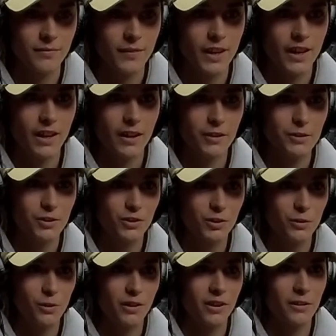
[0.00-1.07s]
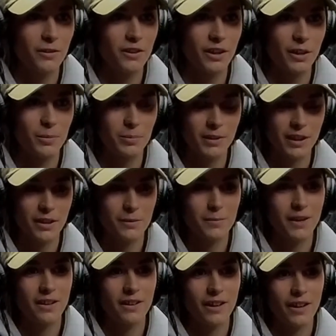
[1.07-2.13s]
Yeah, just going out there, playing
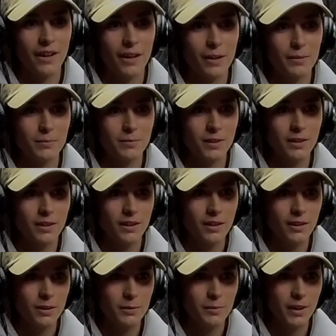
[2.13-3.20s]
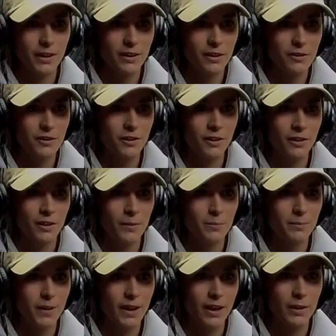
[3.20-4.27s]
my game, making sure
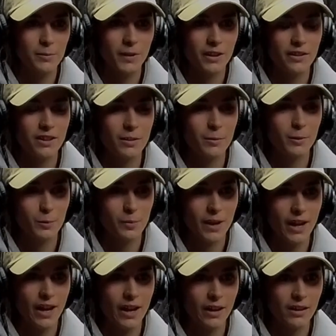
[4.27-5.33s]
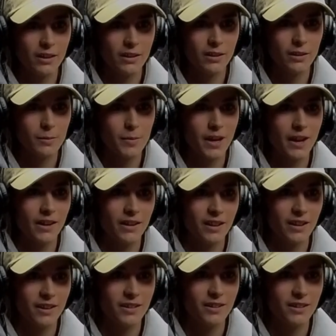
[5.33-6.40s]
I'm behind my team's back in the back
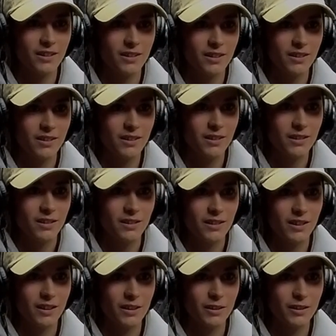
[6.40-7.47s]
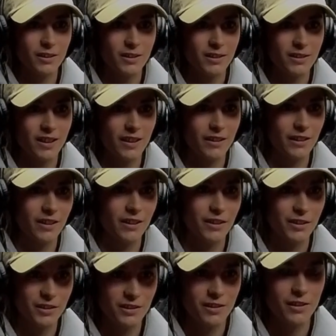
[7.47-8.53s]
end, and that led
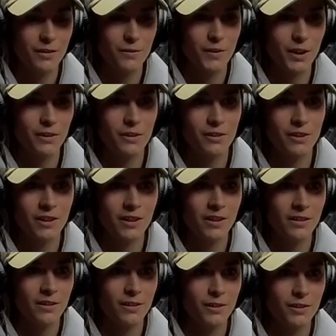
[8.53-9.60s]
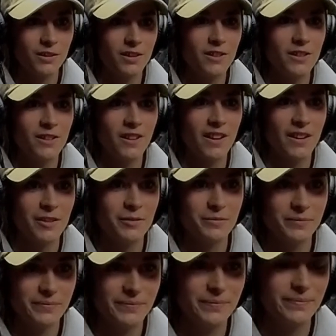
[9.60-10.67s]
us to the victory on senior day.
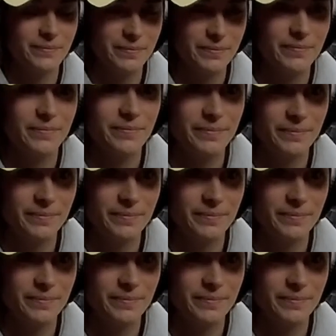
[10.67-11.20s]
Awesome.